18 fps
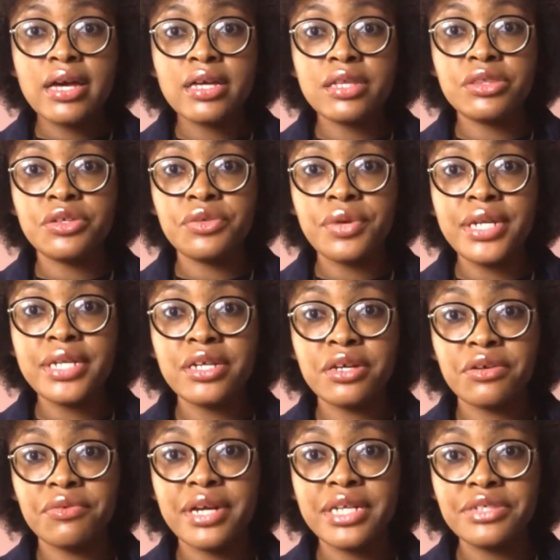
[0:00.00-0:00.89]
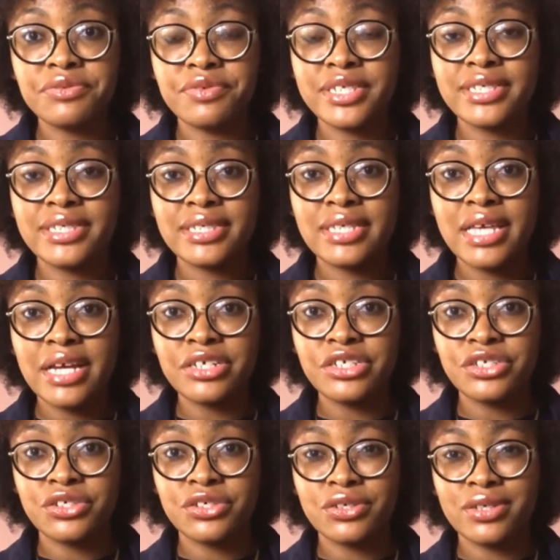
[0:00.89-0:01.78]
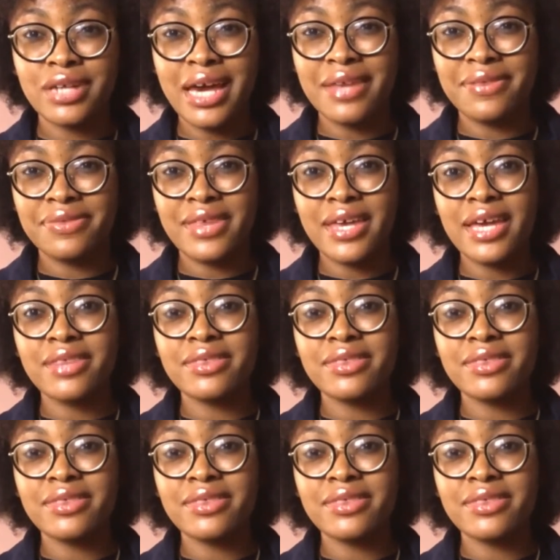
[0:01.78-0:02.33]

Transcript: during the Great Recession, I think